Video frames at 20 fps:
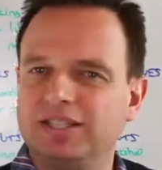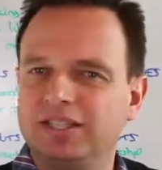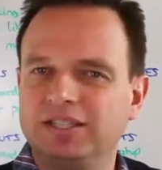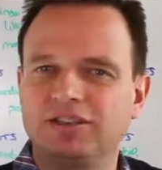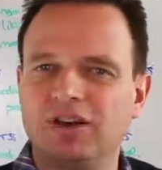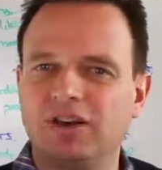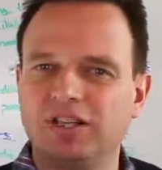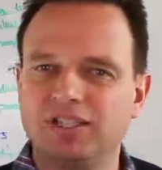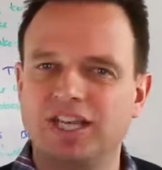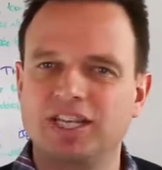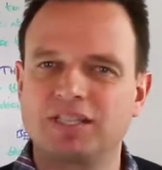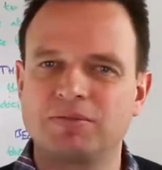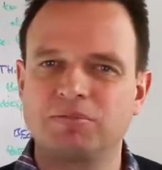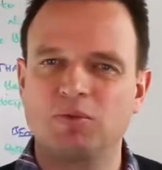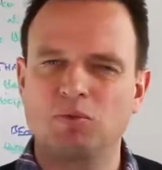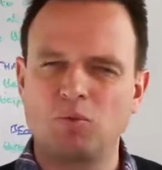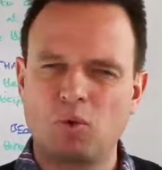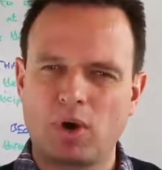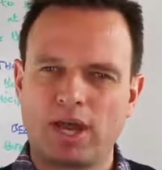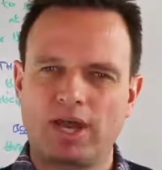
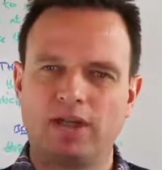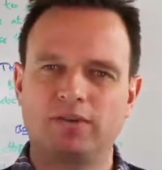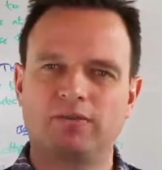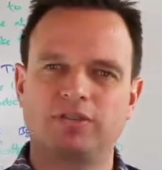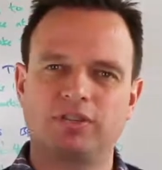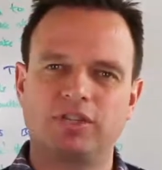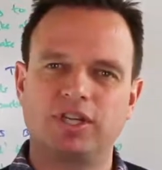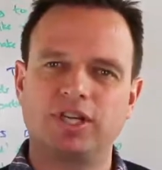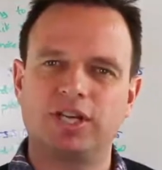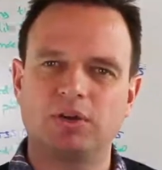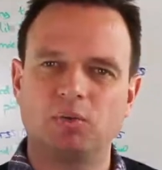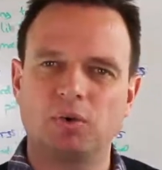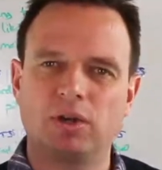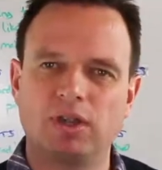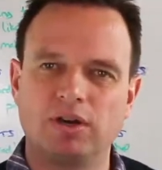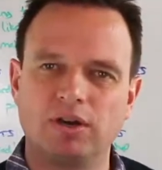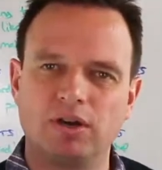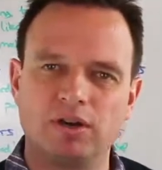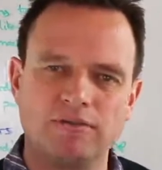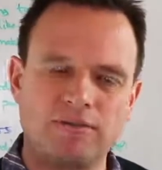digestible way of seeing
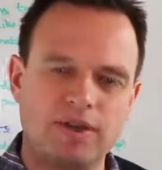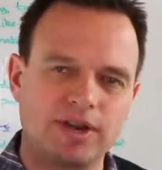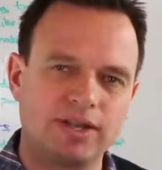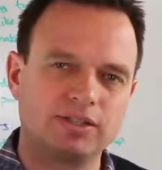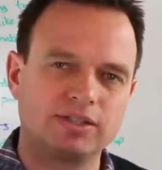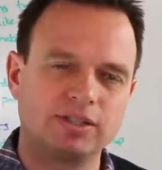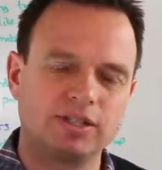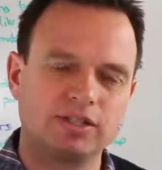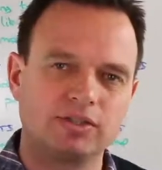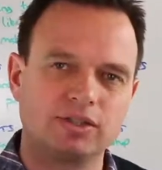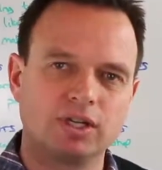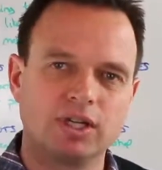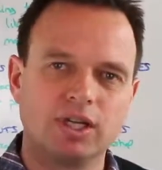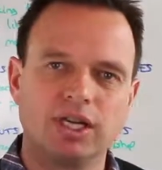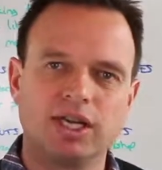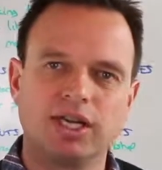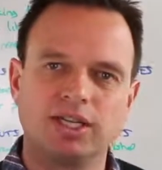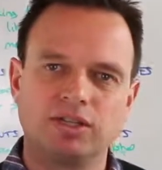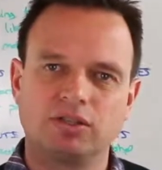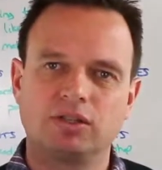whether an event is
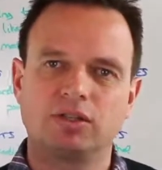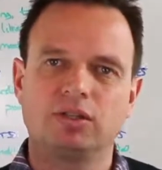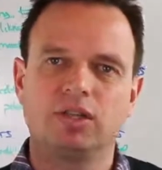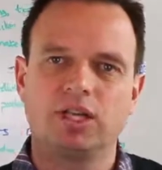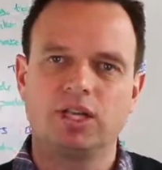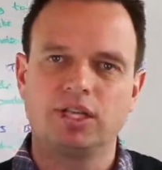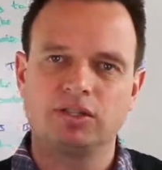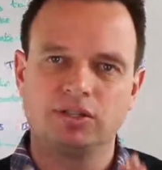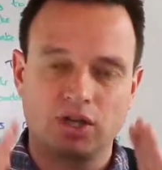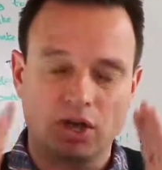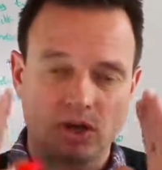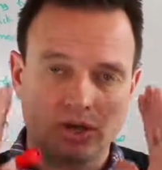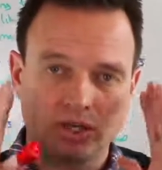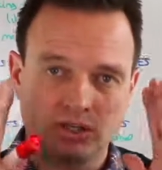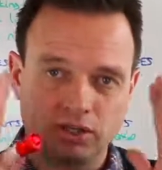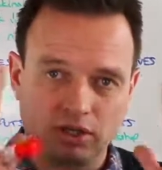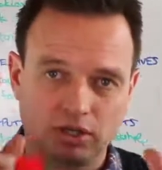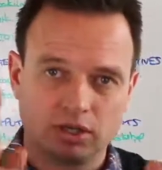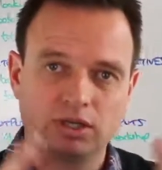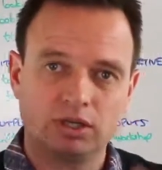going
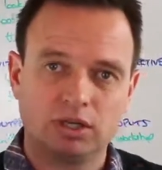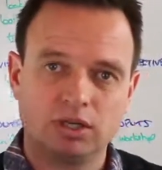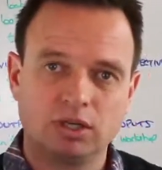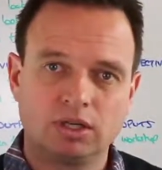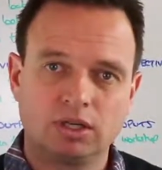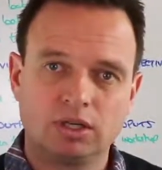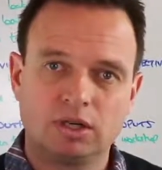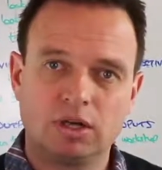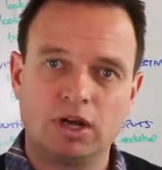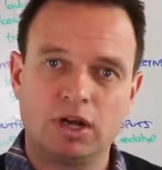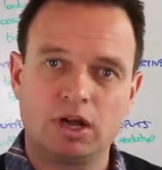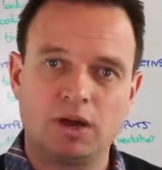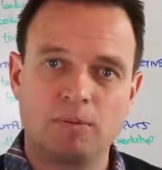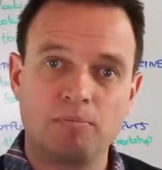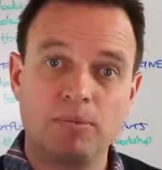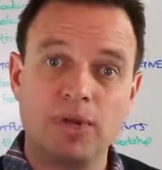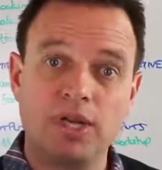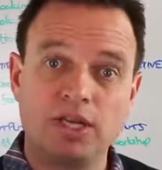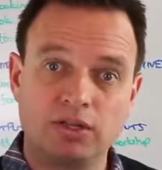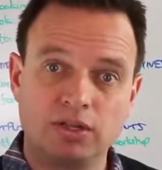to
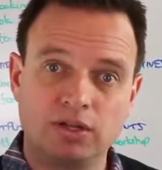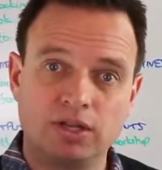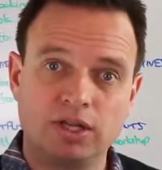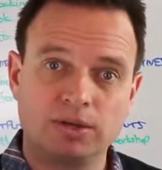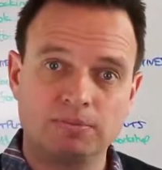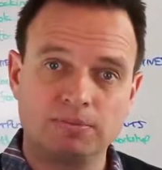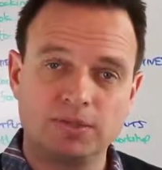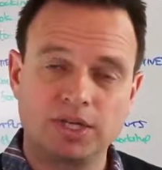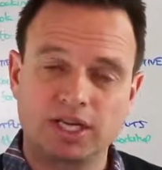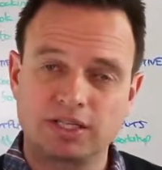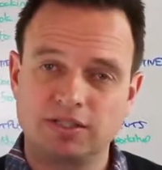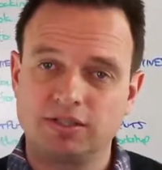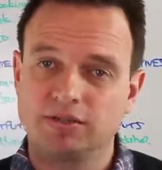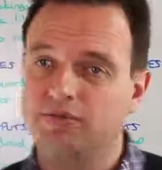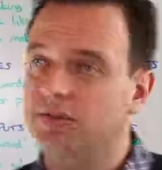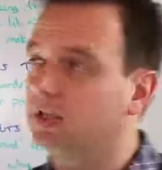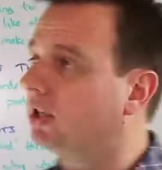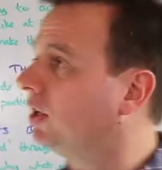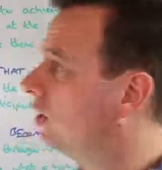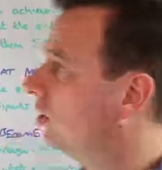meet the
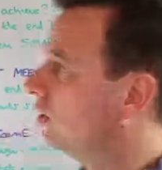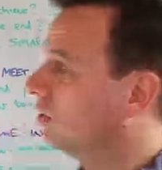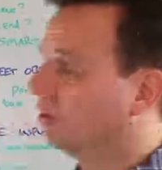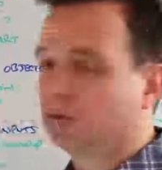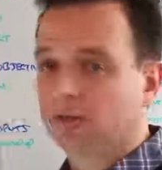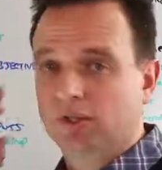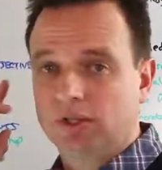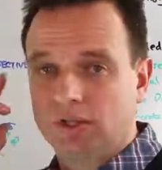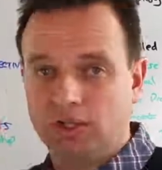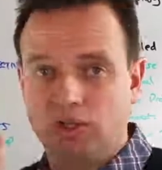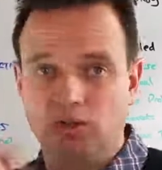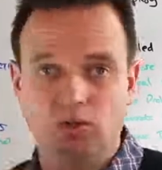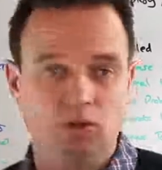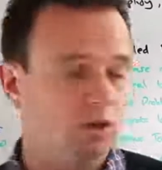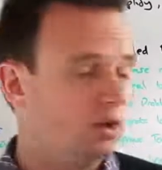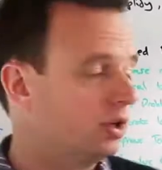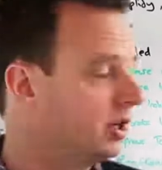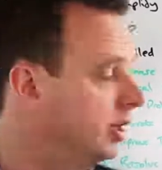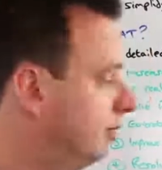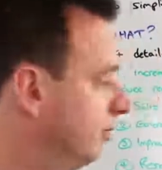objectives that you're
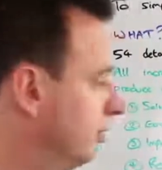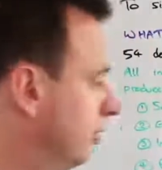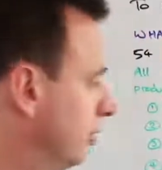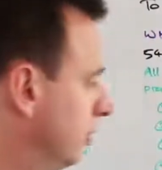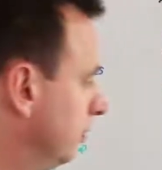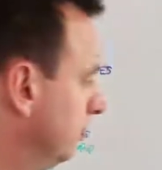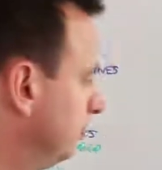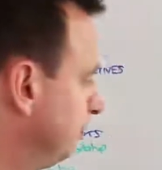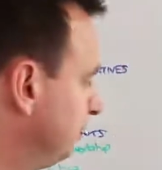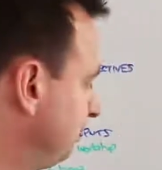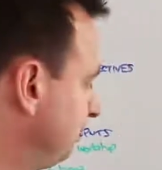looking for.